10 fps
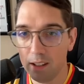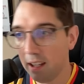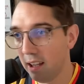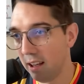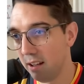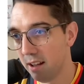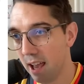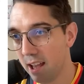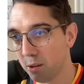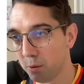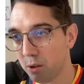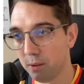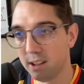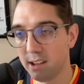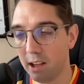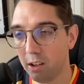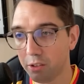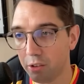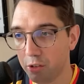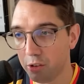And as we're doing this, I
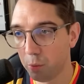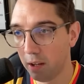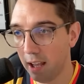also just want